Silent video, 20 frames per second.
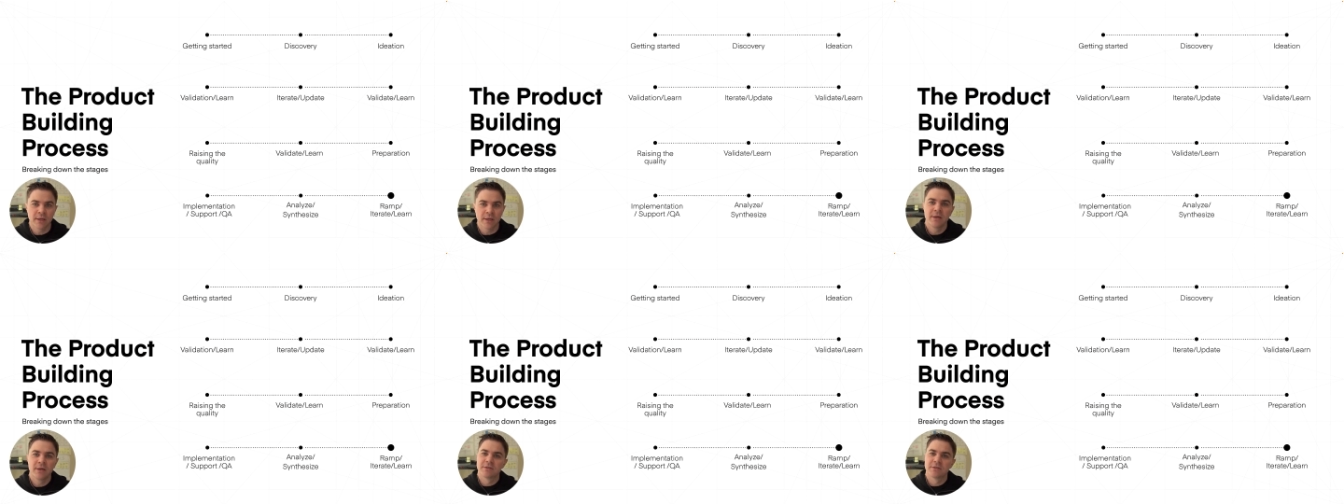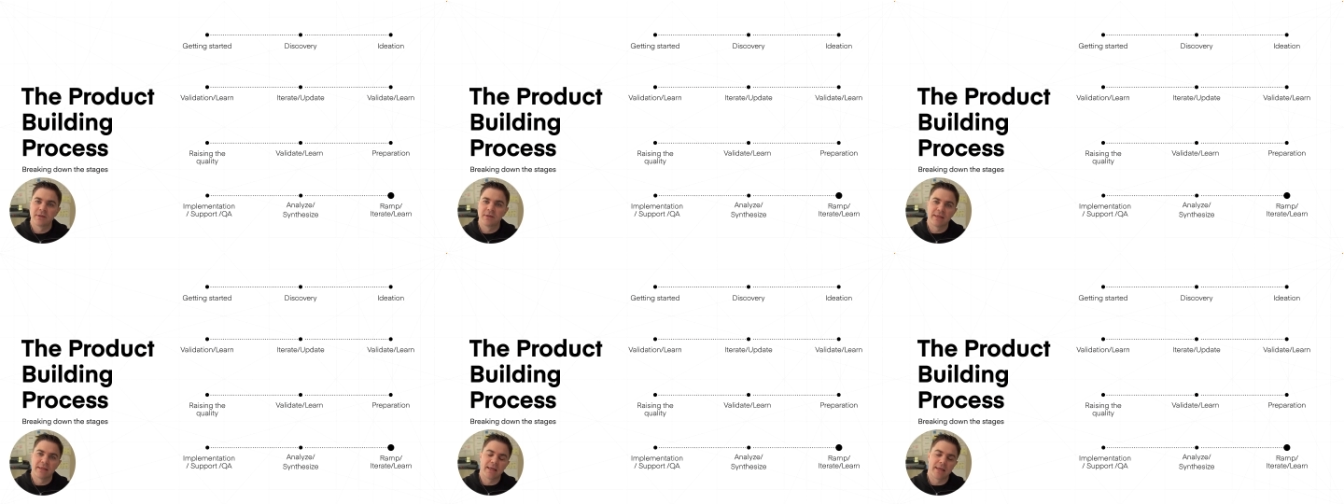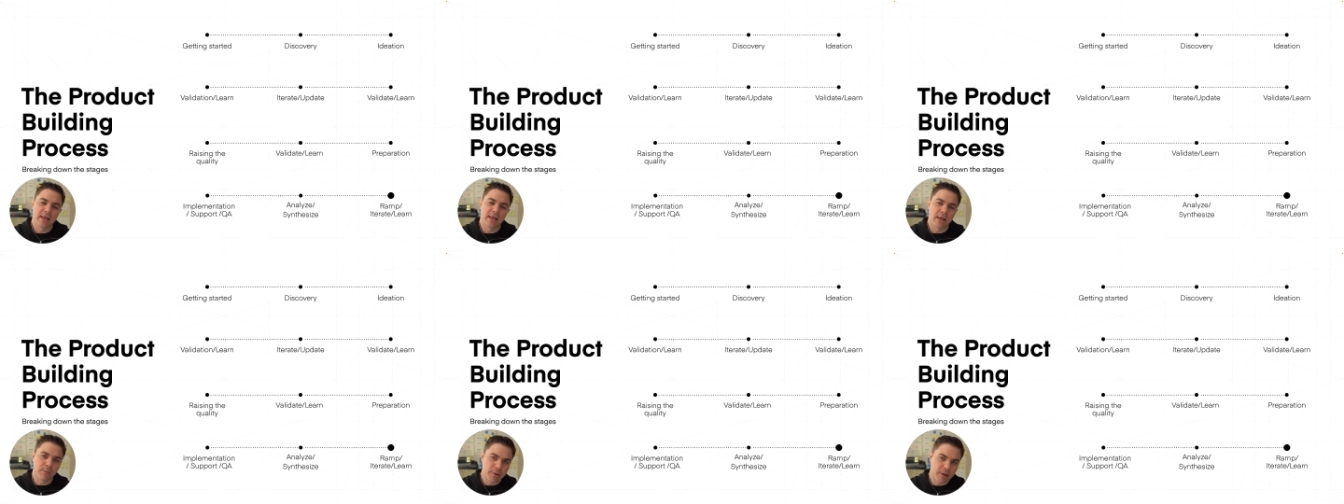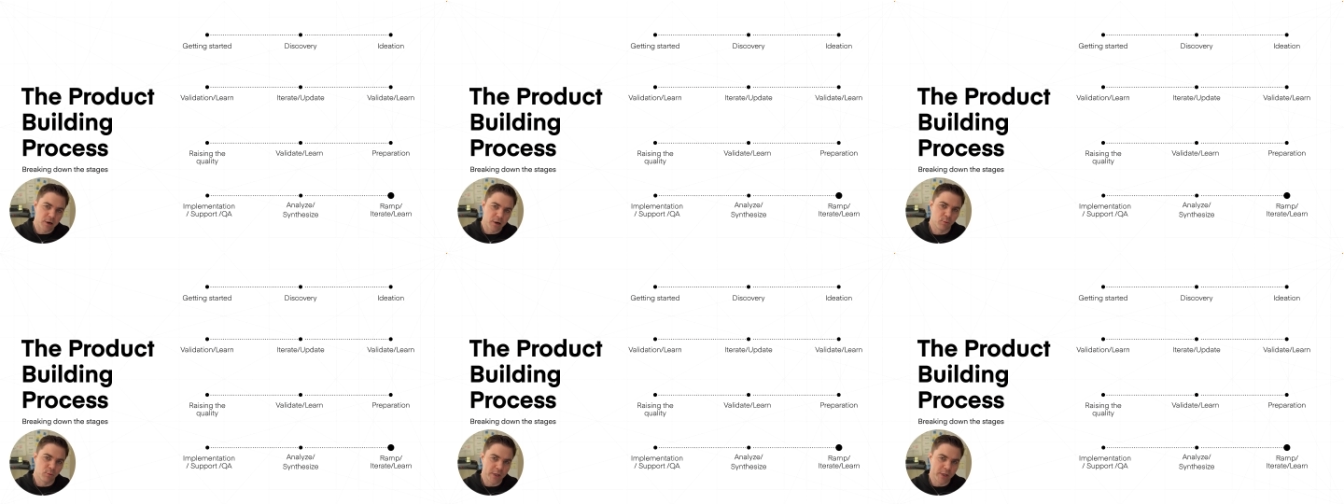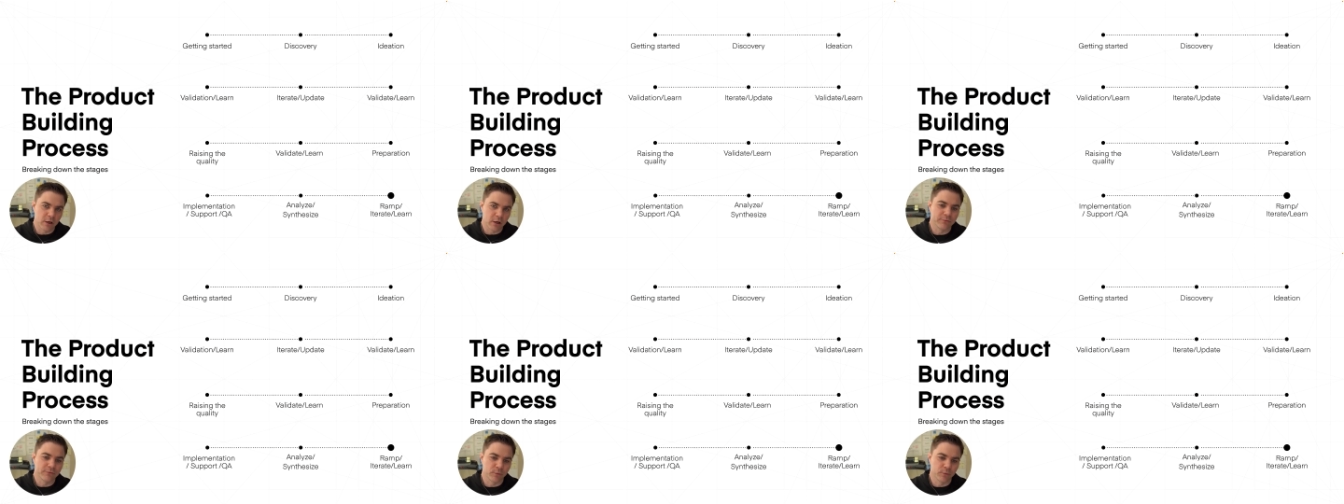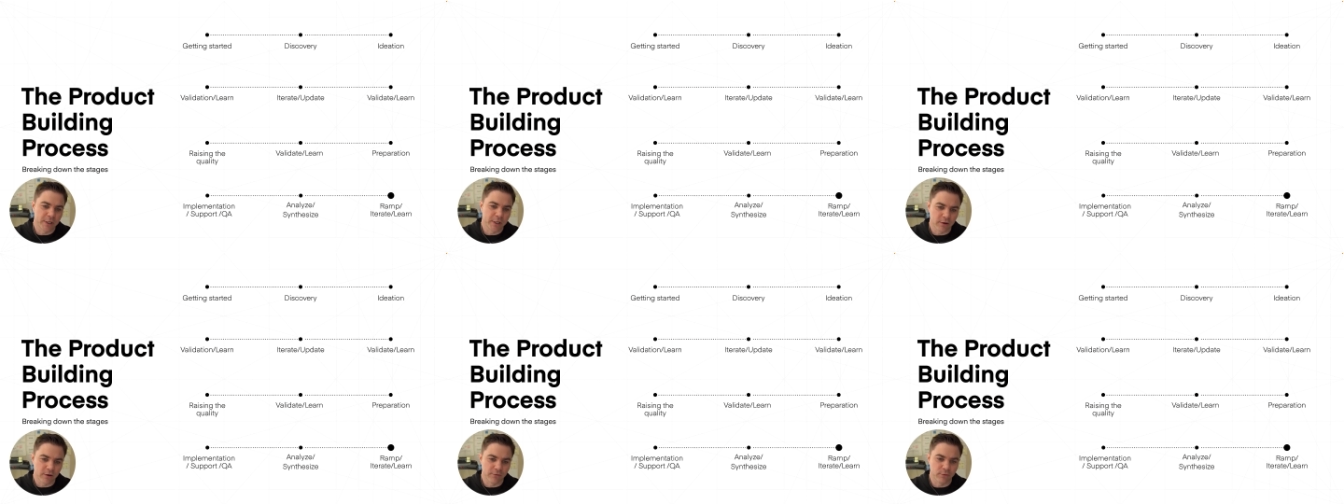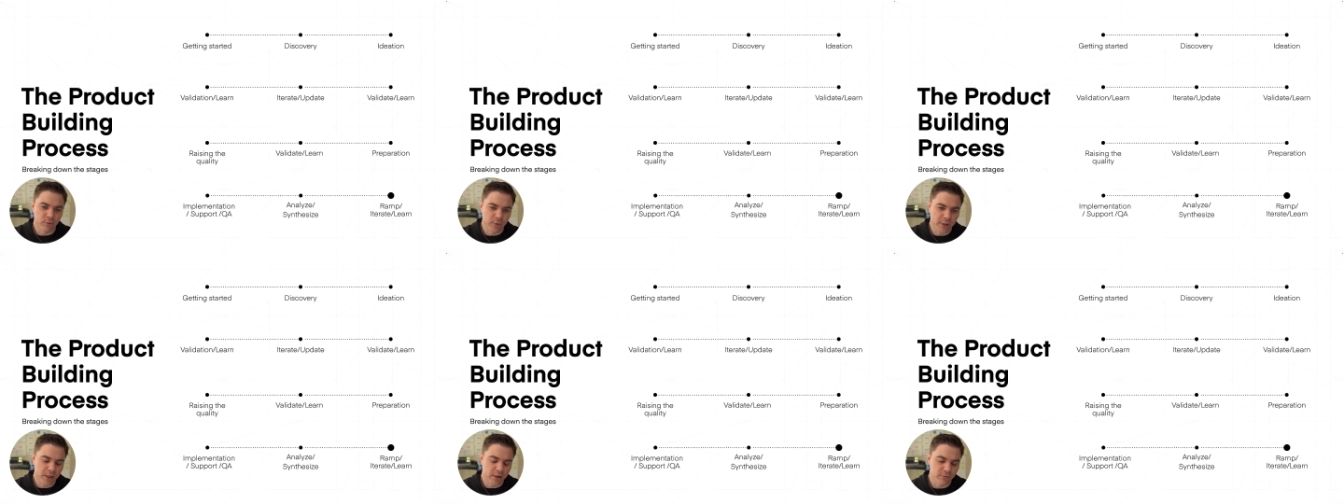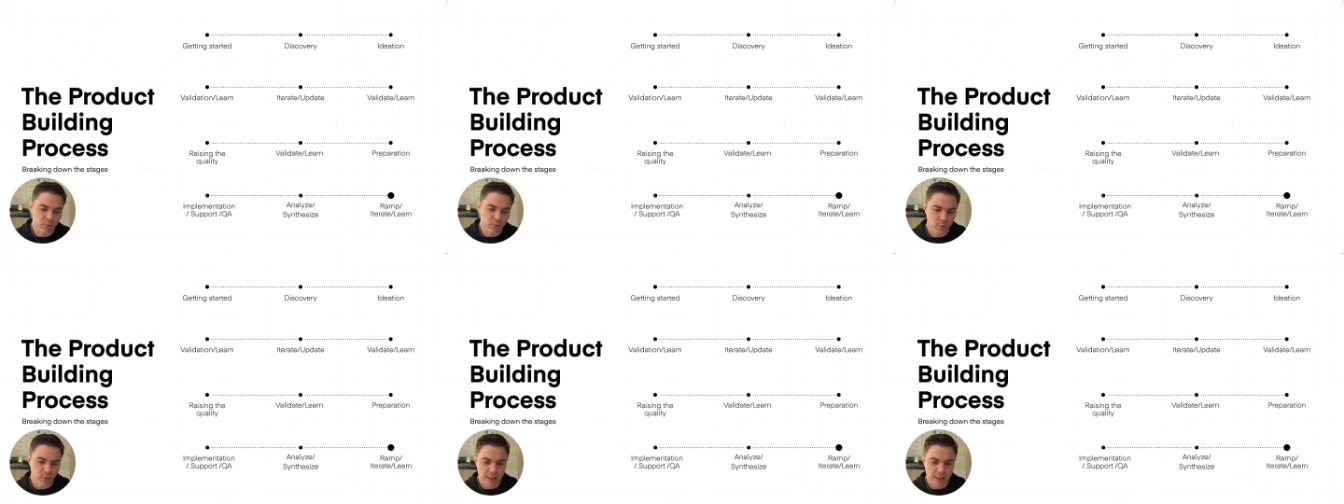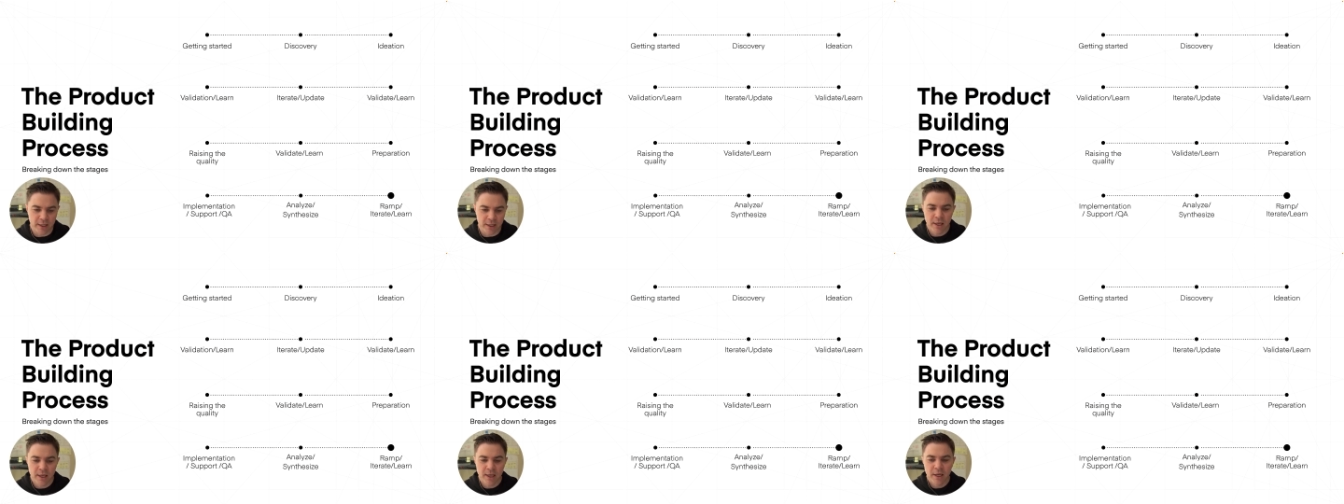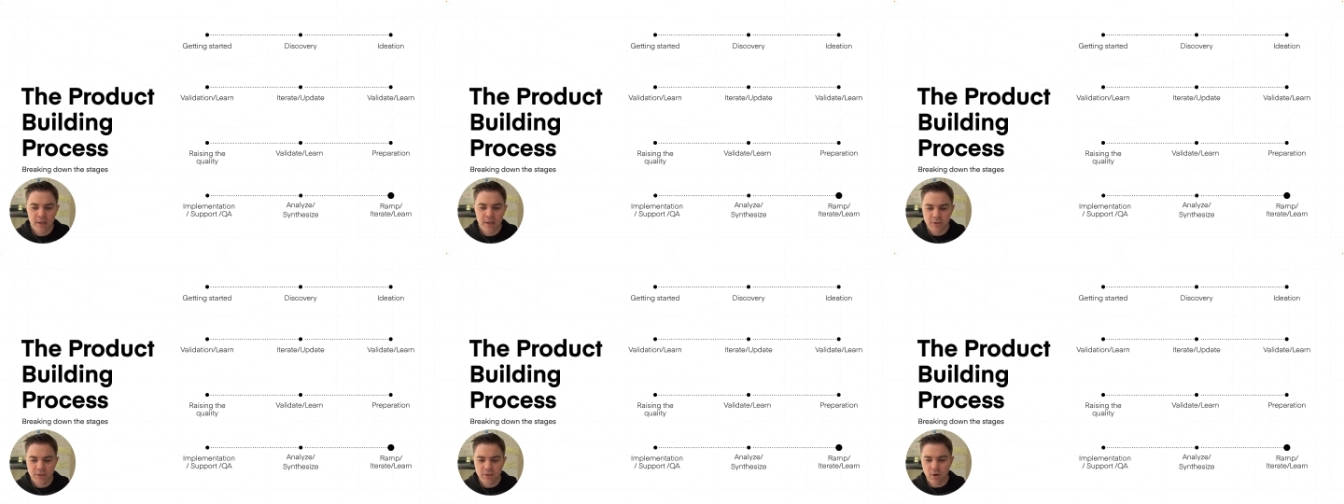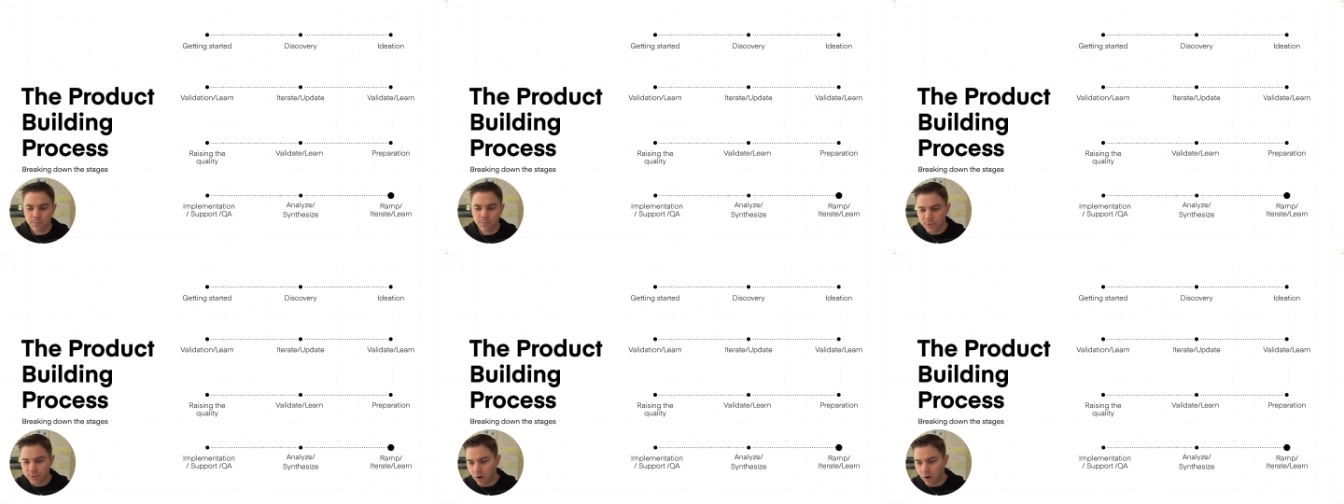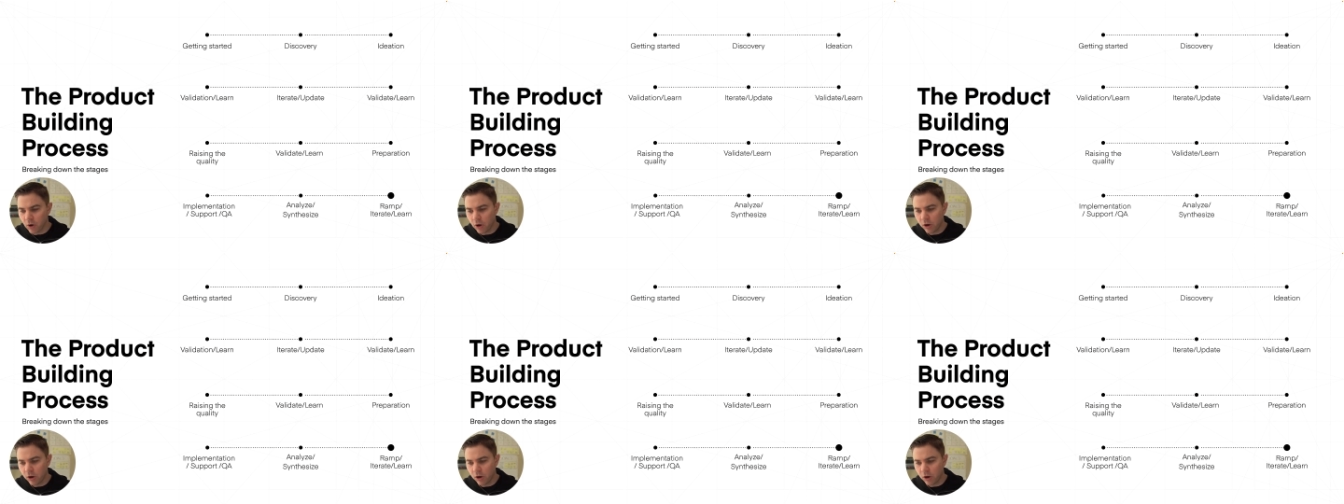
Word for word: so that they can get better week over week over week over week. So all of